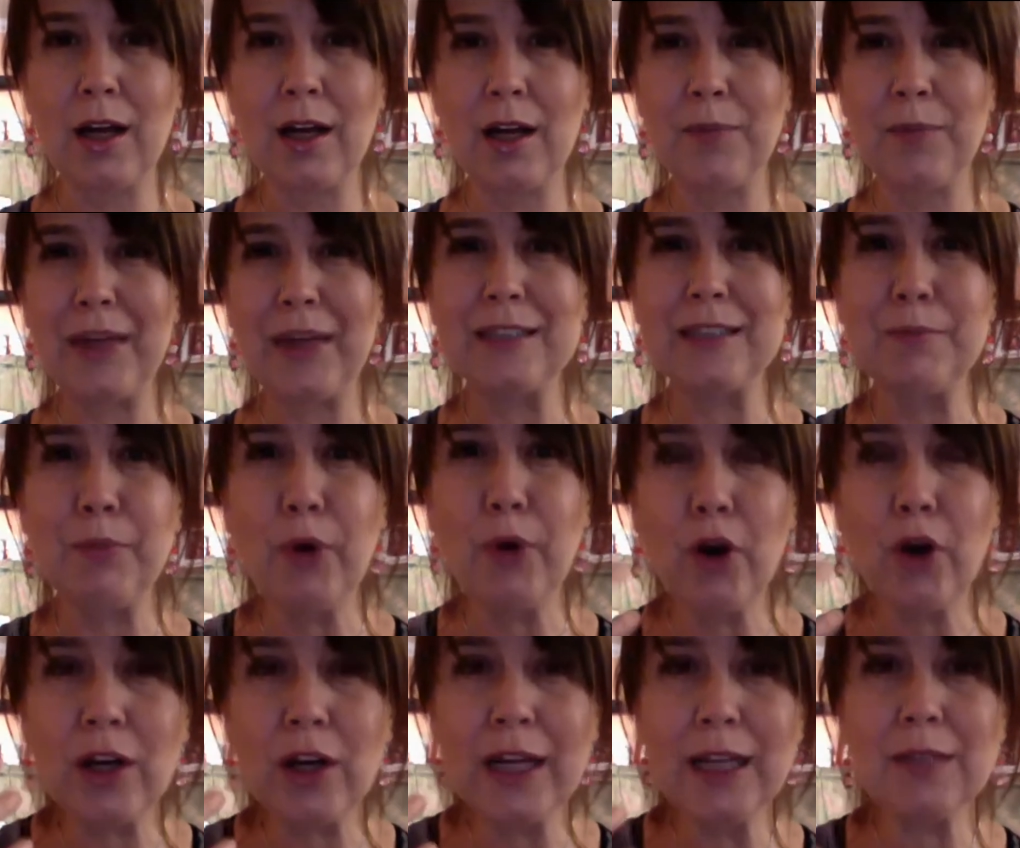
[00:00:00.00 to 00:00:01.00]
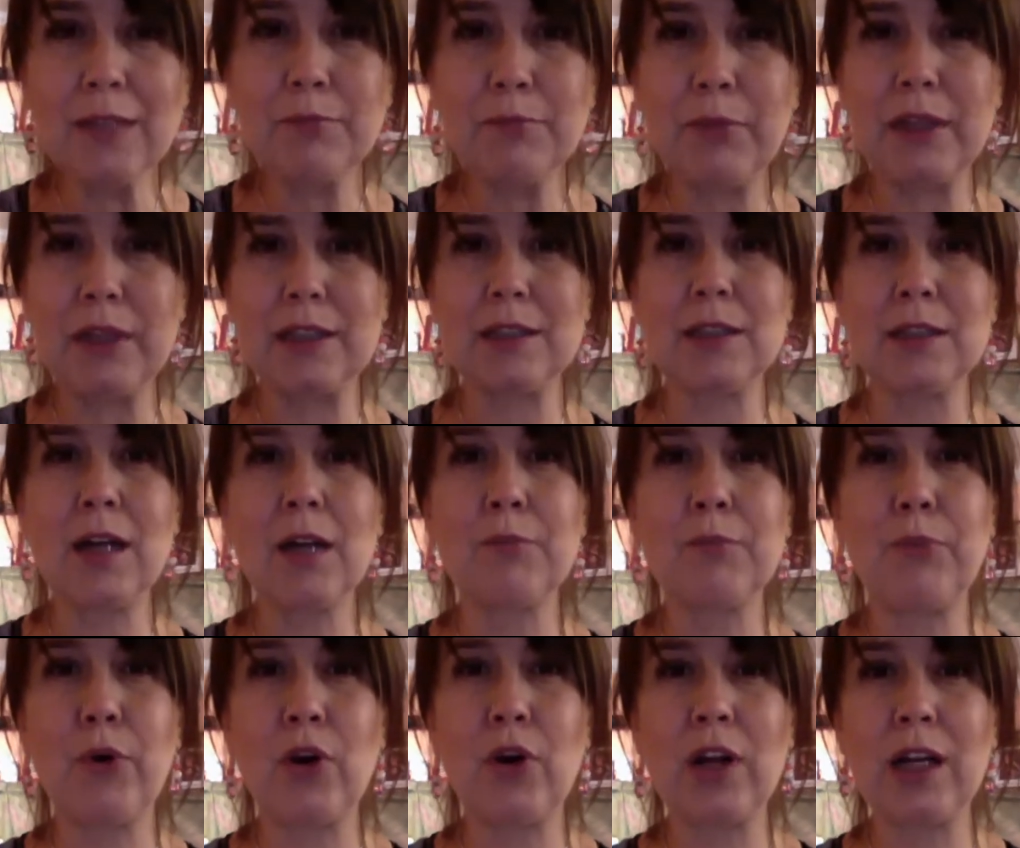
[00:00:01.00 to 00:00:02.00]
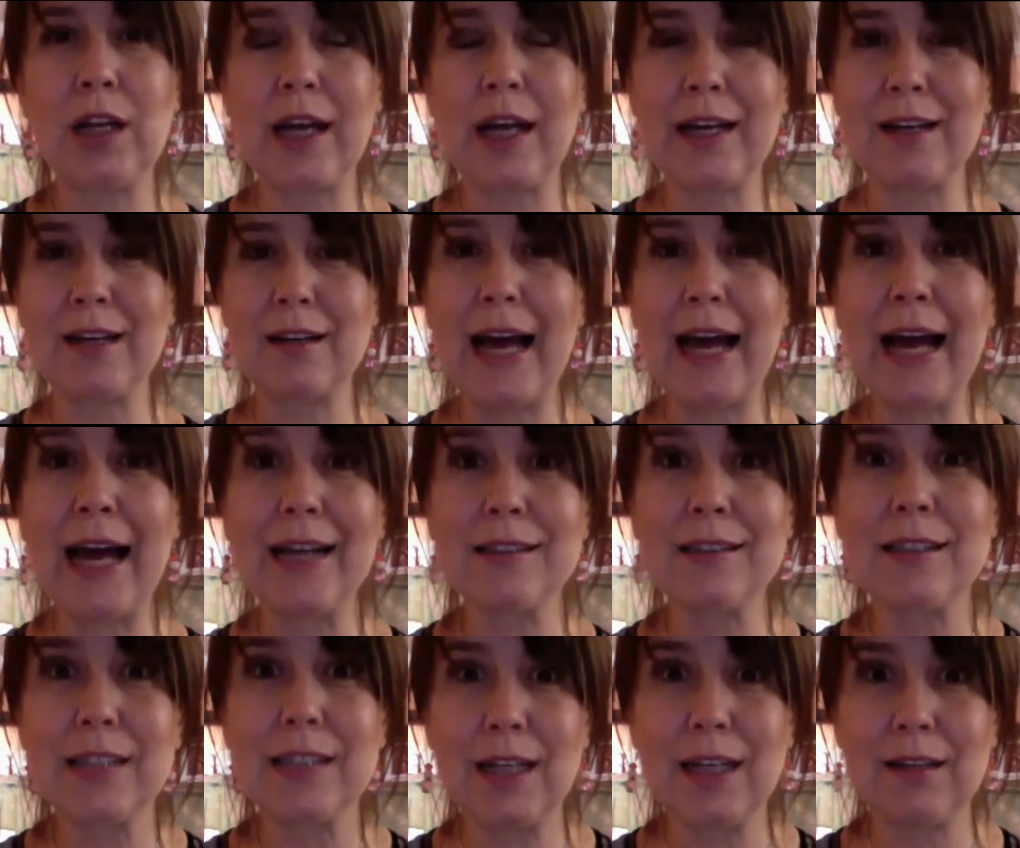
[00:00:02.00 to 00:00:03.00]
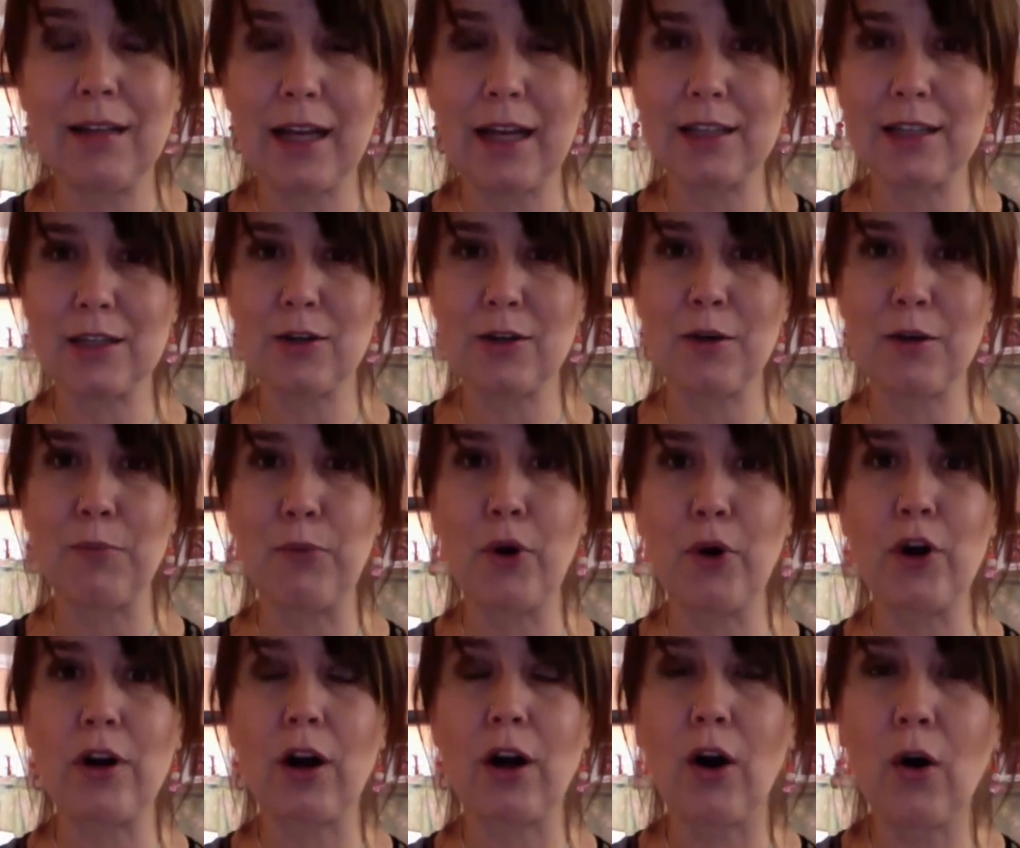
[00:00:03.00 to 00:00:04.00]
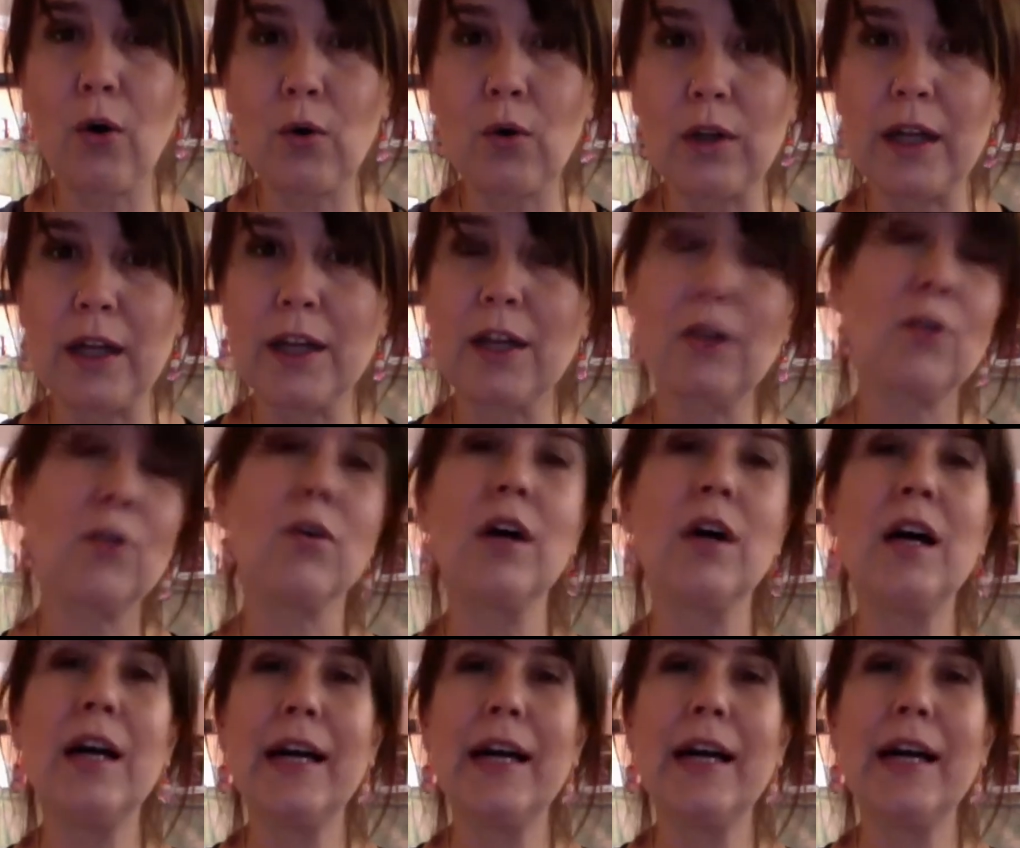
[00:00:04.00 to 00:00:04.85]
it's burning, but it's not burning like an acid, like it's gonna burn a hole in you.